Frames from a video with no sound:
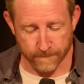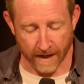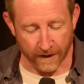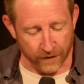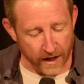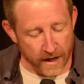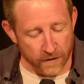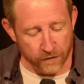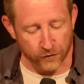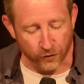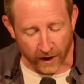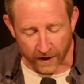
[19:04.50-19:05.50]
And it's his
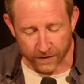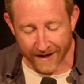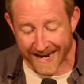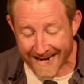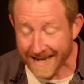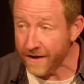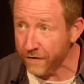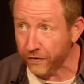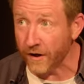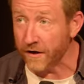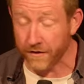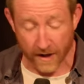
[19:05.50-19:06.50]
strength, in his
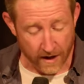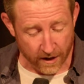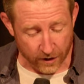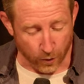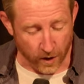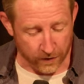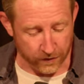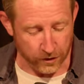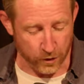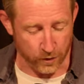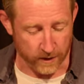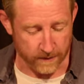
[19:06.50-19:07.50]
strength, that we're
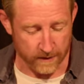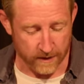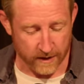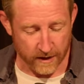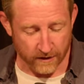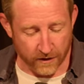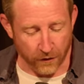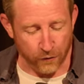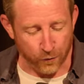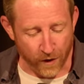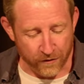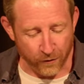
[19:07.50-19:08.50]
secure. Jesus'
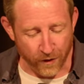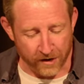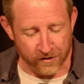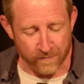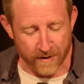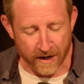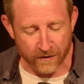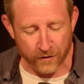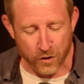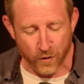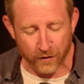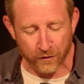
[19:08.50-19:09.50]
resurrection means
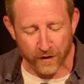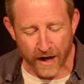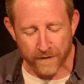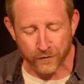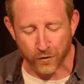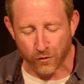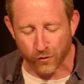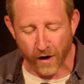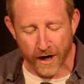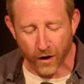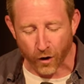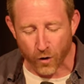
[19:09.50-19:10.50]
you are saved to a
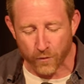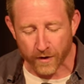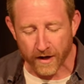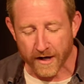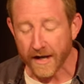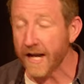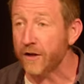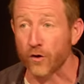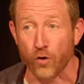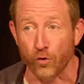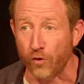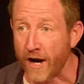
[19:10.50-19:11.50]
greater hope in a
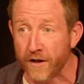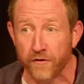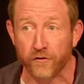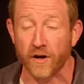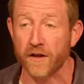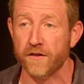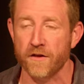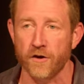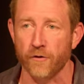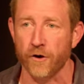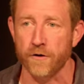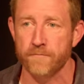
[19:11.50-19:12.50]
greater strength than
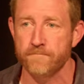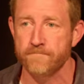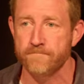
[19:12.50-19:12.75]
your own.